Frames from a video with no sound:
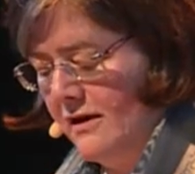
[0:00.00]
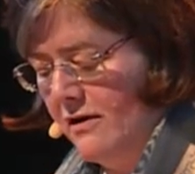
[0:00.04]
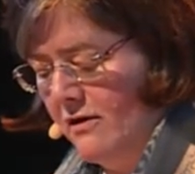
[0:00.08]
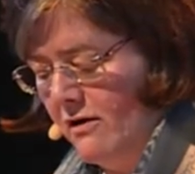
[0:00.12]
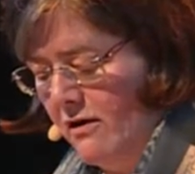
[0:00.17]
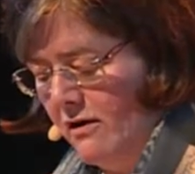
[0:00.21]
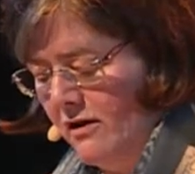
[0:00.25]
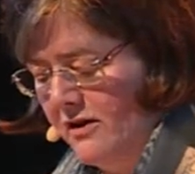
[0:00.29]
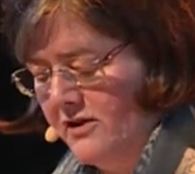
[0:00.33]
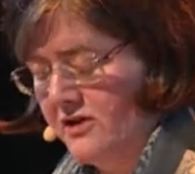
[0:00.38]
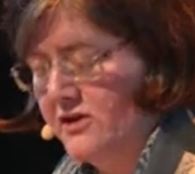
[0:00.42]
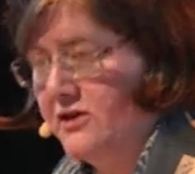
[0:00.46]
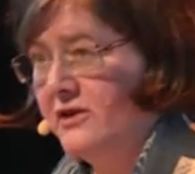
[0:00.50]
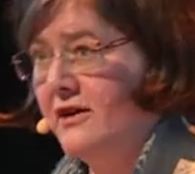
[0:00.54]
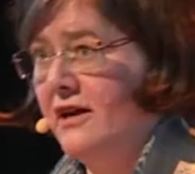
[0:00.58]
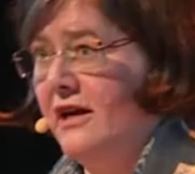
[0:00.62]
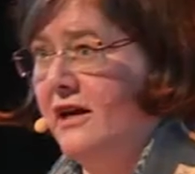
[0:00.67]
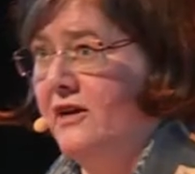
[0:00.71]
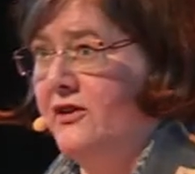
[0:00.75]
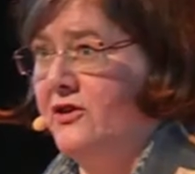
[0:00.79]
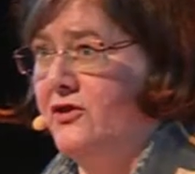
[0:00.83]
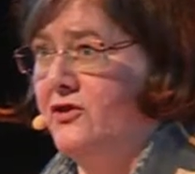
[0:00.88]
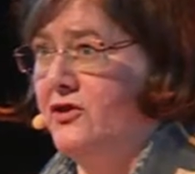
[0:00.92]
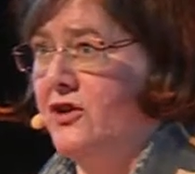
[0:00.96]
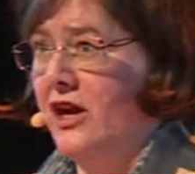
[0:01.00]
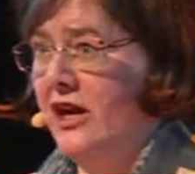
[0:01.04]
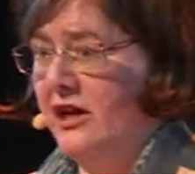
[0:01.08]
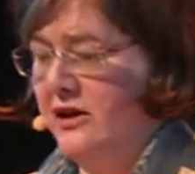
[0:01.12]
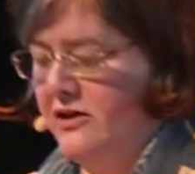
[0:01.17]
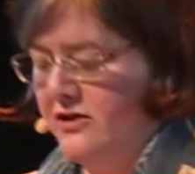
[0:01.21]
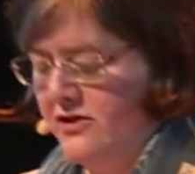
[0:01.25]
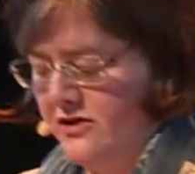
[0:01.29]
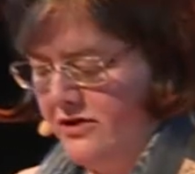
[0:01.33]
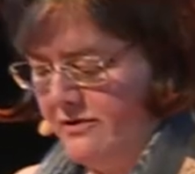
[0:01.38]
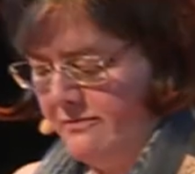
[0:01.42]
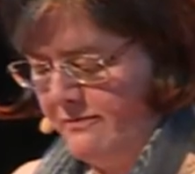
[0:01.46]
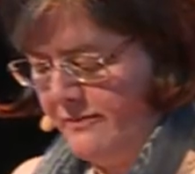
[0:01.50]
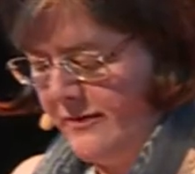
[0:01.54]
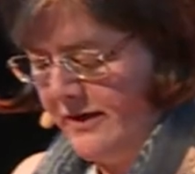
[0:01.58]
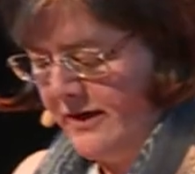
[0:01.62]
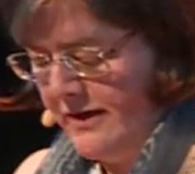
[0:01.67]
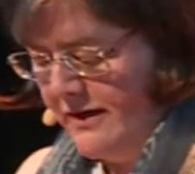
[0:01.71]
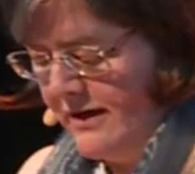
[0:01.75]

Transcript: and knowledge exchange.